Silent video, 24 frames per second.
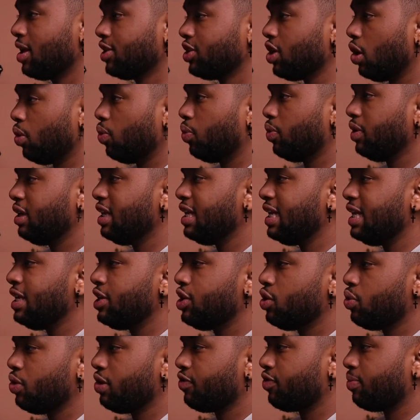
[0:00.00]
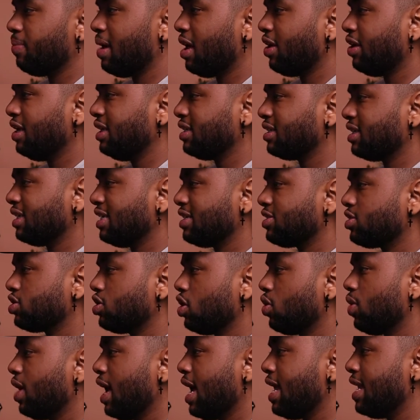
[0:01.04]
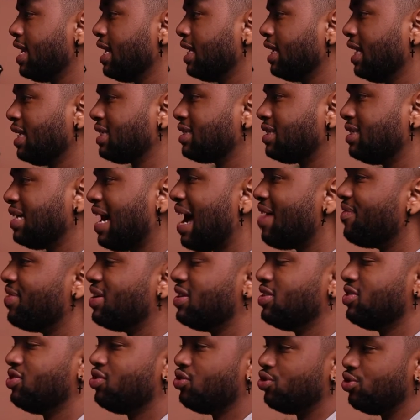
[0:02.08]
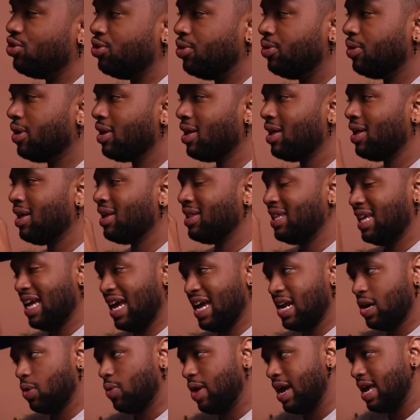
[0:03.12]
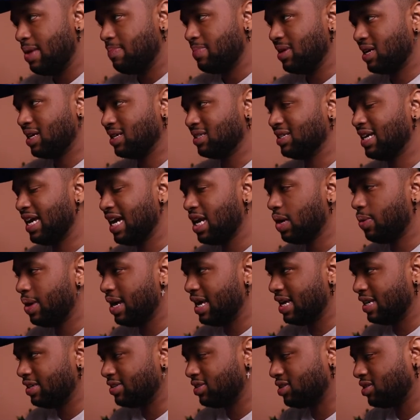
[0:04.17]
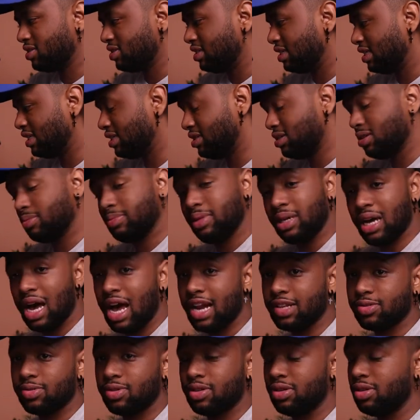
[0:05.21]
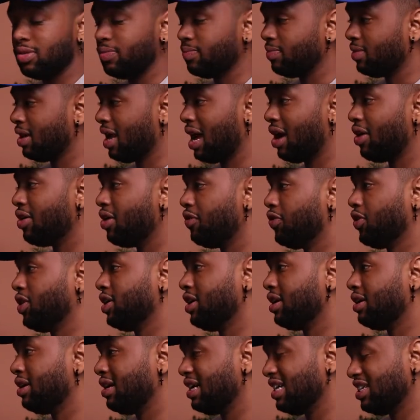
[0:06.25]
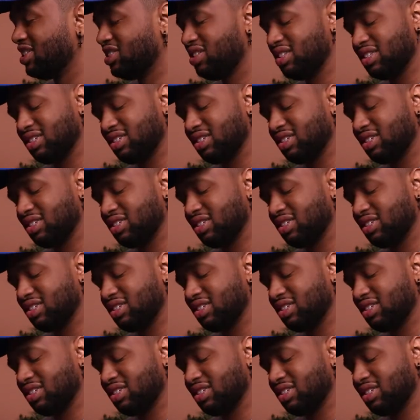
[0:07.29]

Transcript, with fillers: So we did EQing for melodies. Let's go ahead and let's dive into the 808 because the 808 is, to be honest with you, I don't know if you can hear it. It's